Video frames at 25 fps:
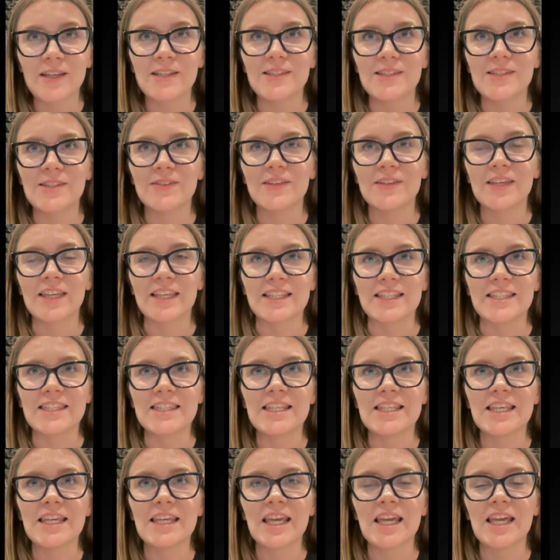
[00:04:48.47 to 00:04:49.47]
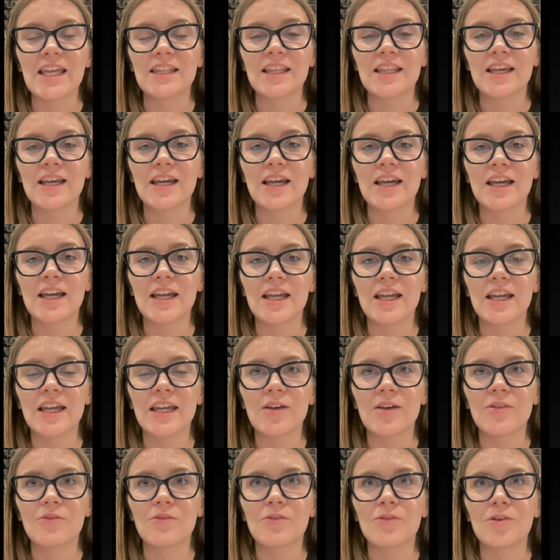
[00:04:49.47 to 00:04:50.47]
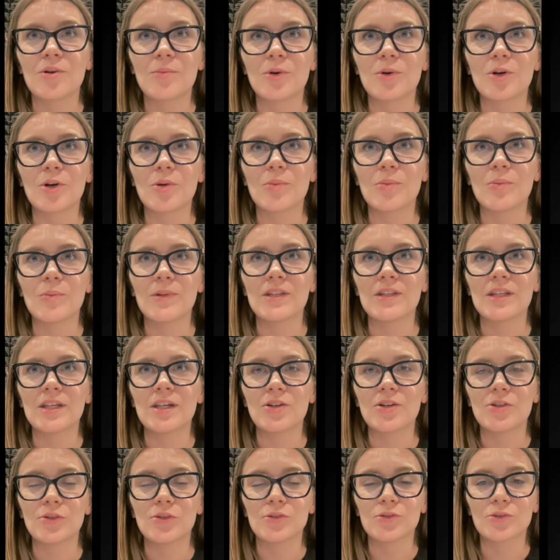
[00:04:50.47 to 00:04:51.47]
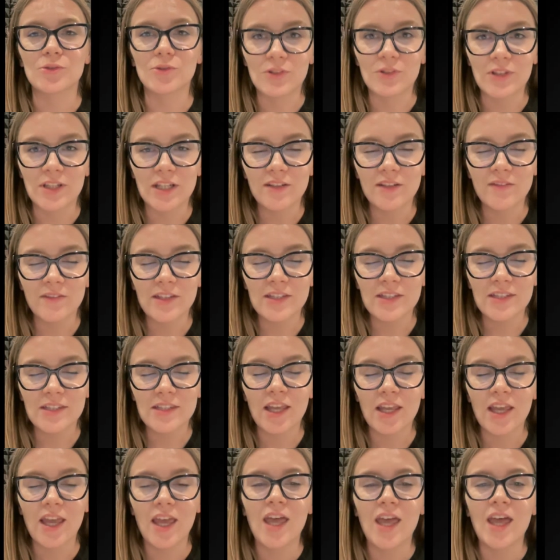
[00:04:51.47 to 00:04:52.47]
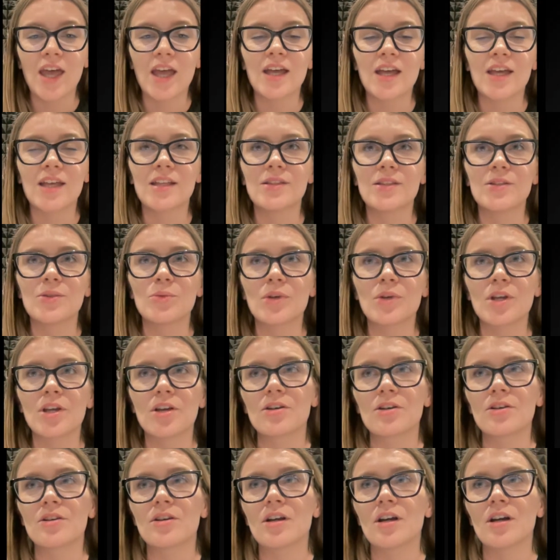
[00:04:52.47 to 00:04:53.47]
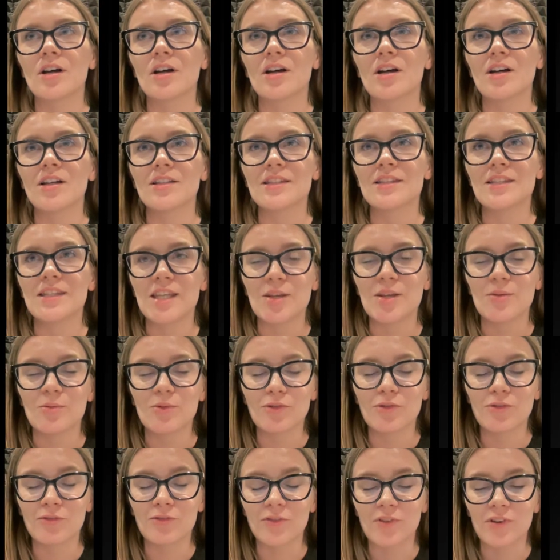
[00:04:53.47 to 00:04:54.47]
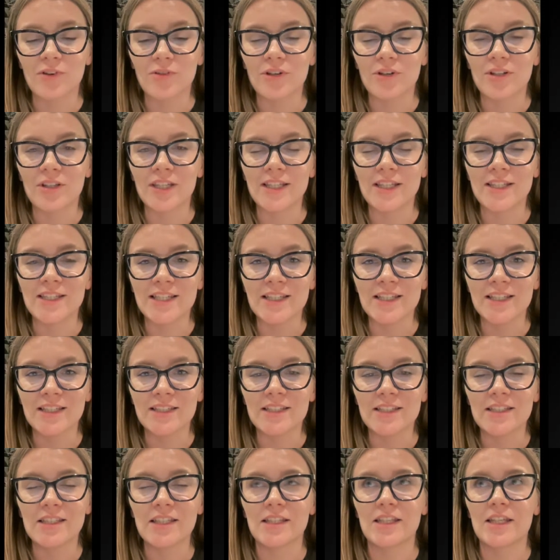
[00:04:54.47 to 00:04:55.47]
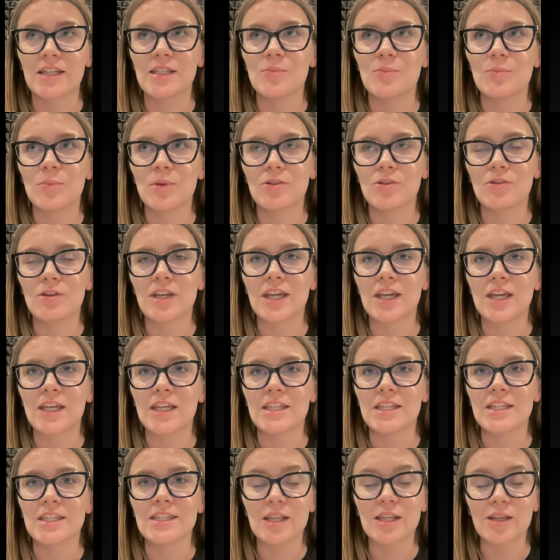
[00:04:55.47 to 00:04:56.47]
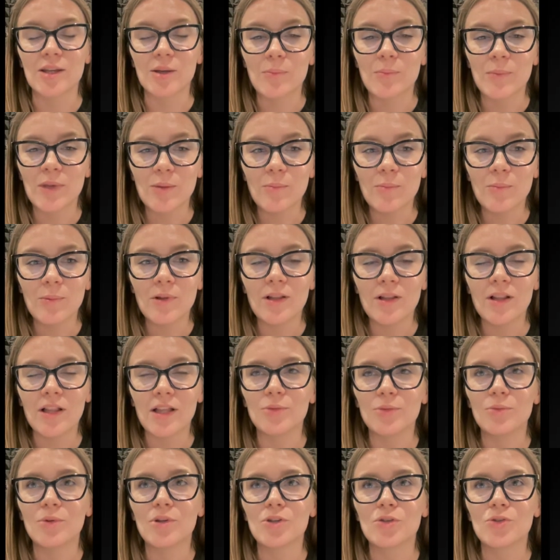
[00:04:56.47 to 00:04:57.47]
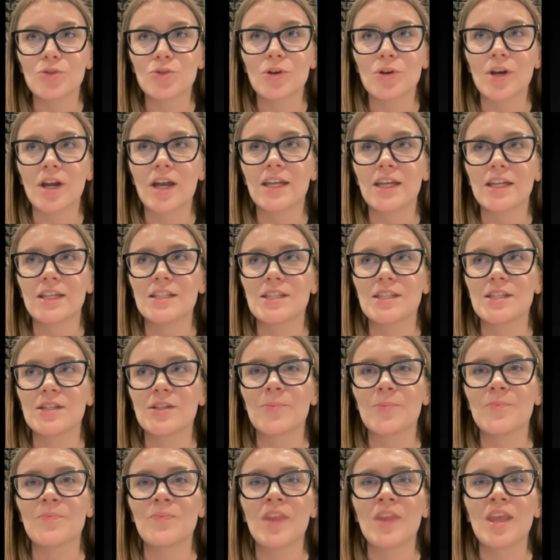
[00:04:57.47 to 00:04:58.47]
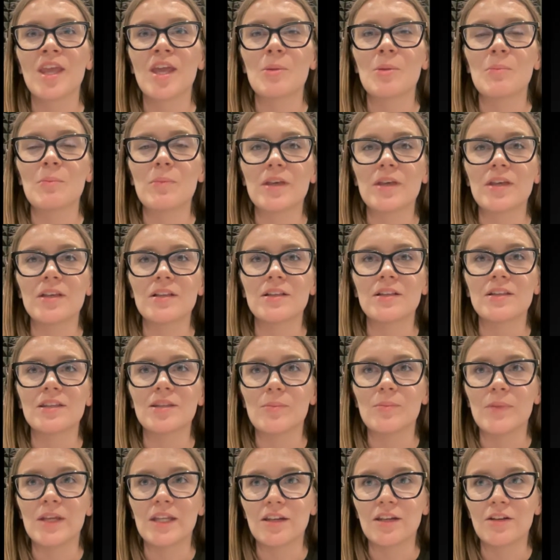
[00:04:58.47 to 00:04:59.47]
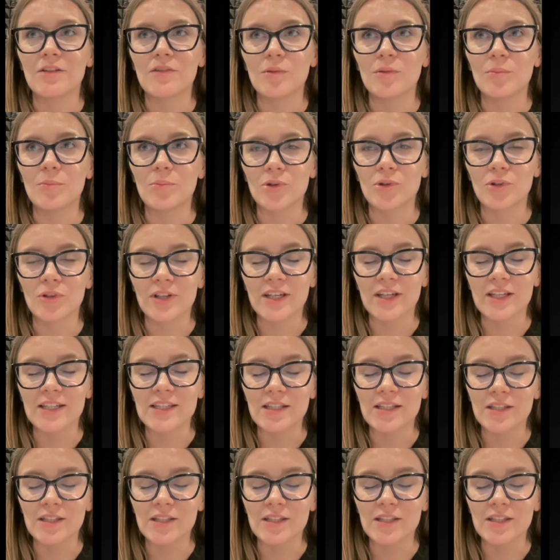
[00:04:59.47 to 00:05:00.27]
as you can see, and I come from a company called GoodRequest, and we are a team of really talented and experienced people, and we're trying to build the meaningful products